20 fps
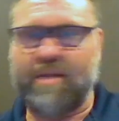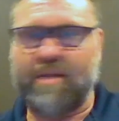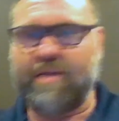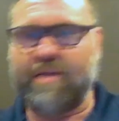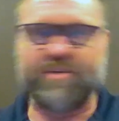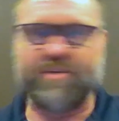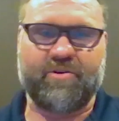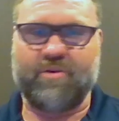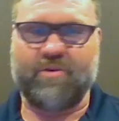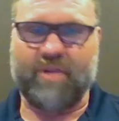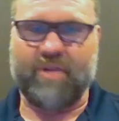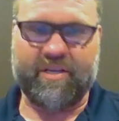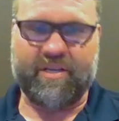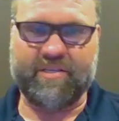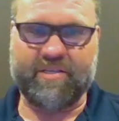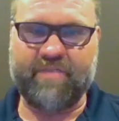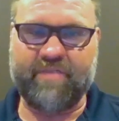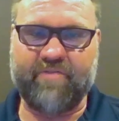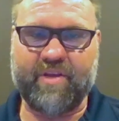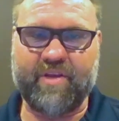electrical
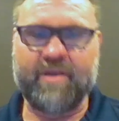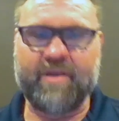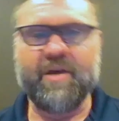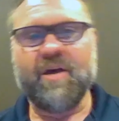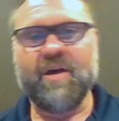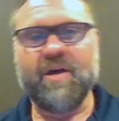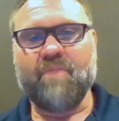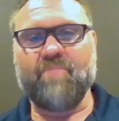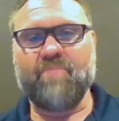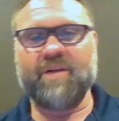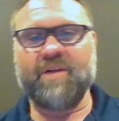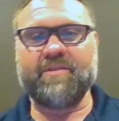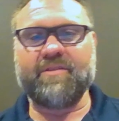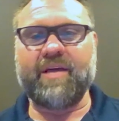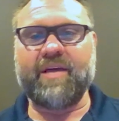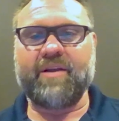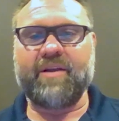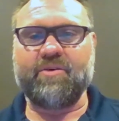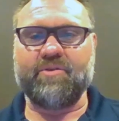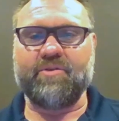activity, but
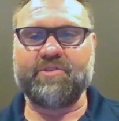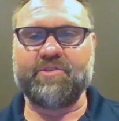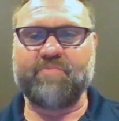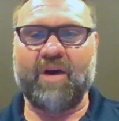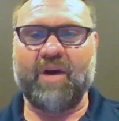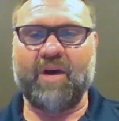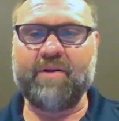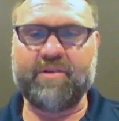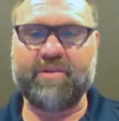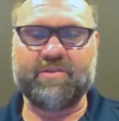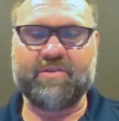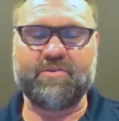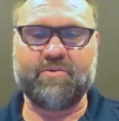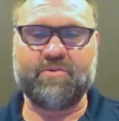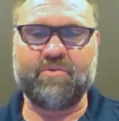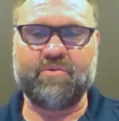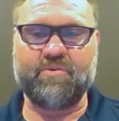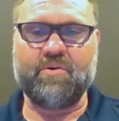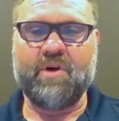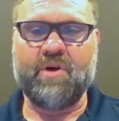that it corresponded
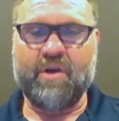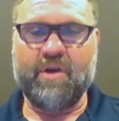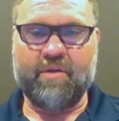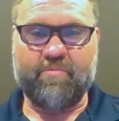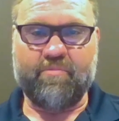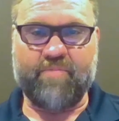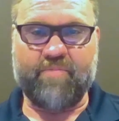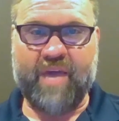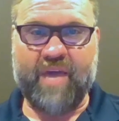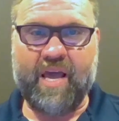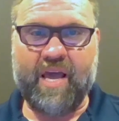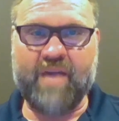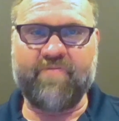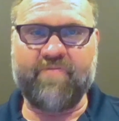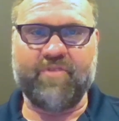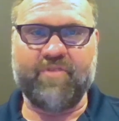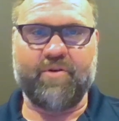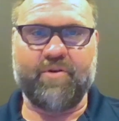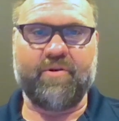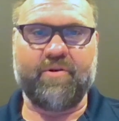to
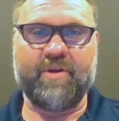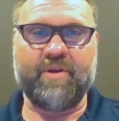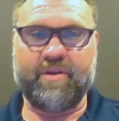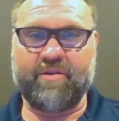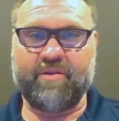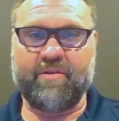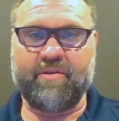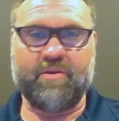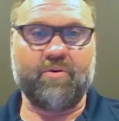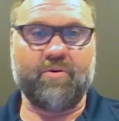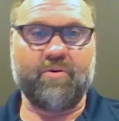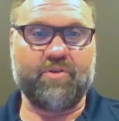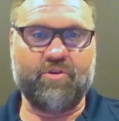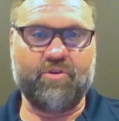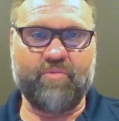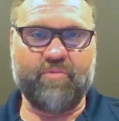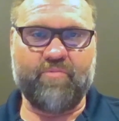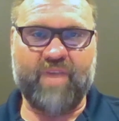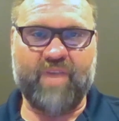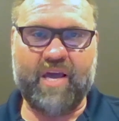behavior or
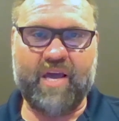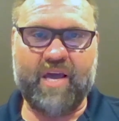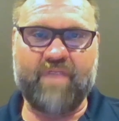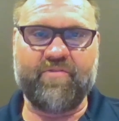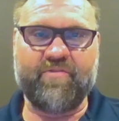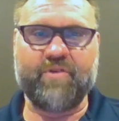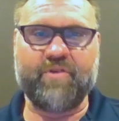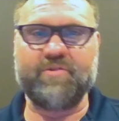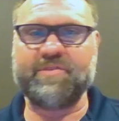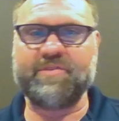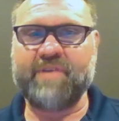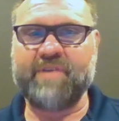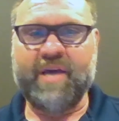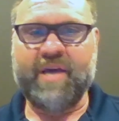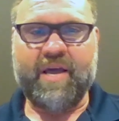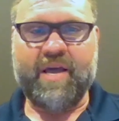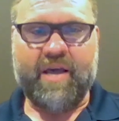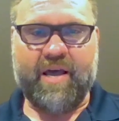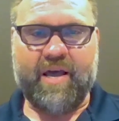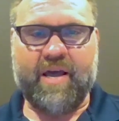human behaviors,
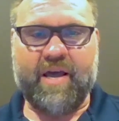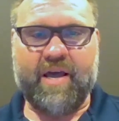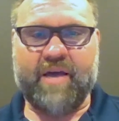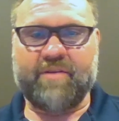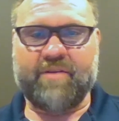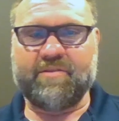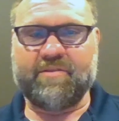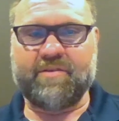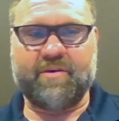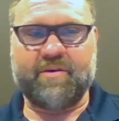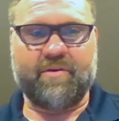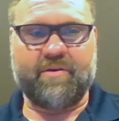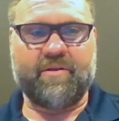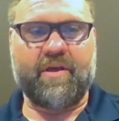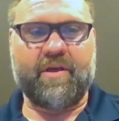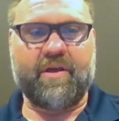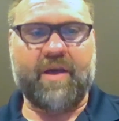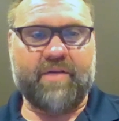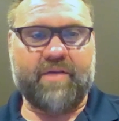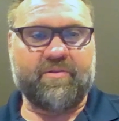and
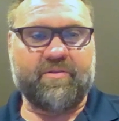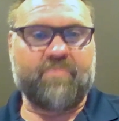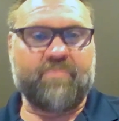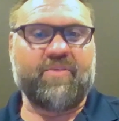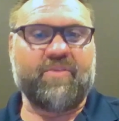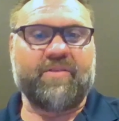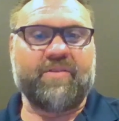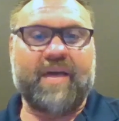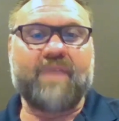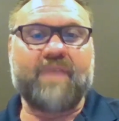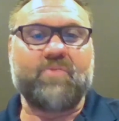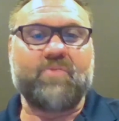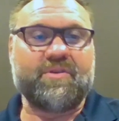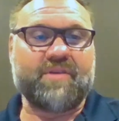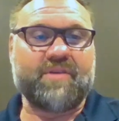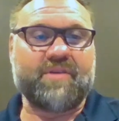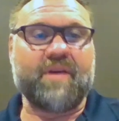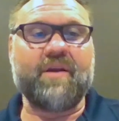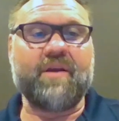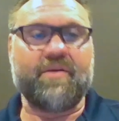that
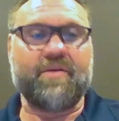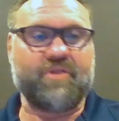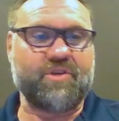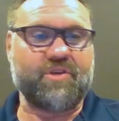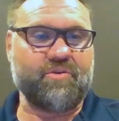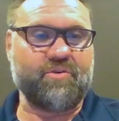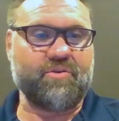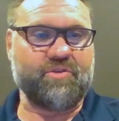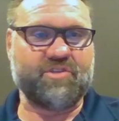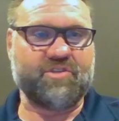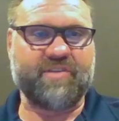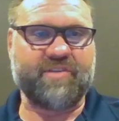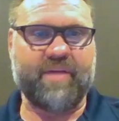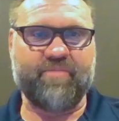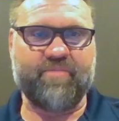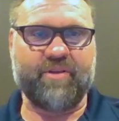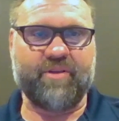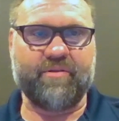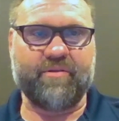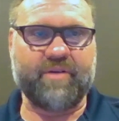was another huge
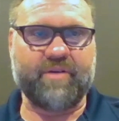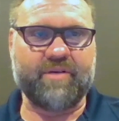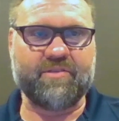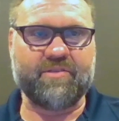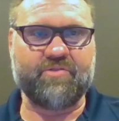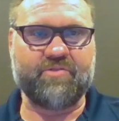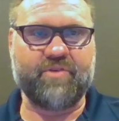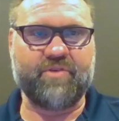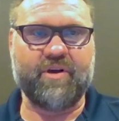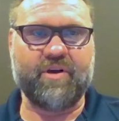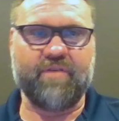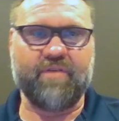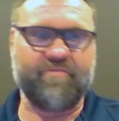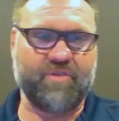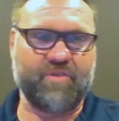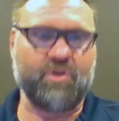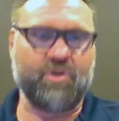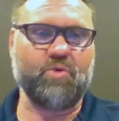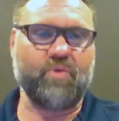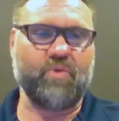step in the history
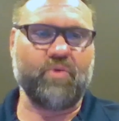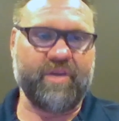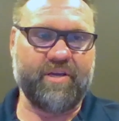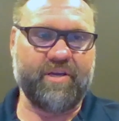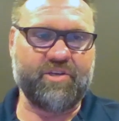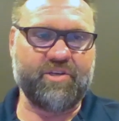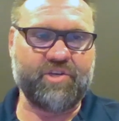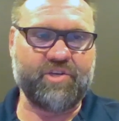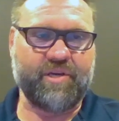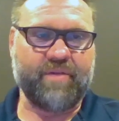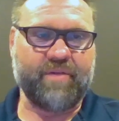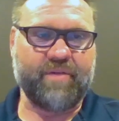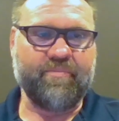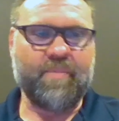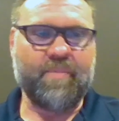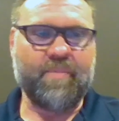of QEEG.